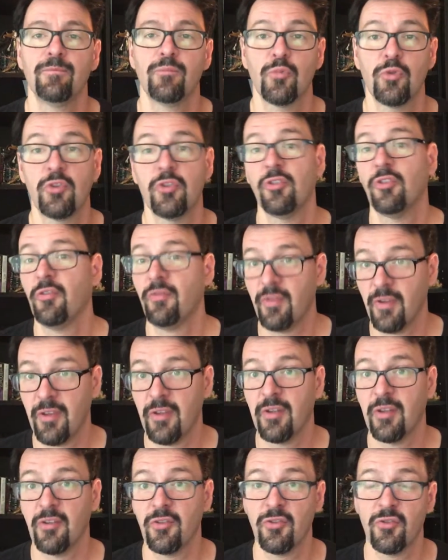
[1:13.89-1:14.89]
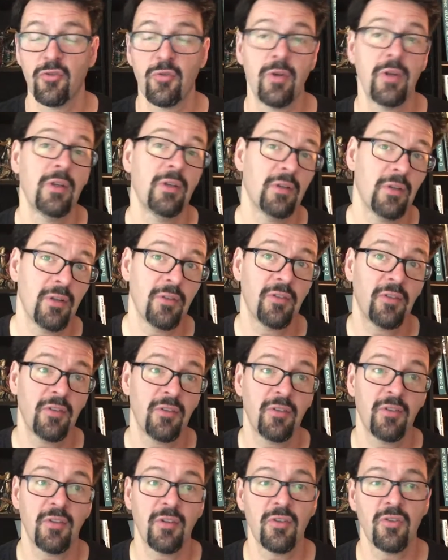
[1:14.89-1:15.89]
which is a 5th edition trait, not
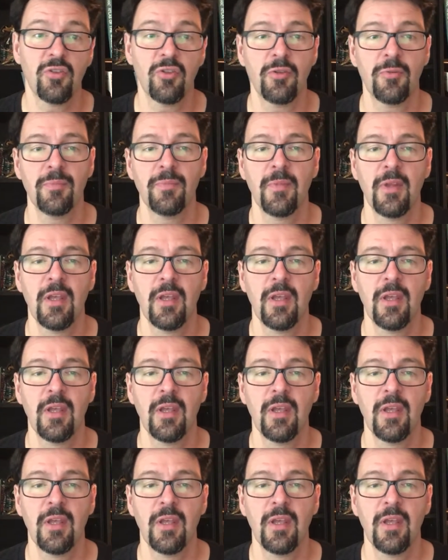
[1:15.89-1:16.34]
6th edition.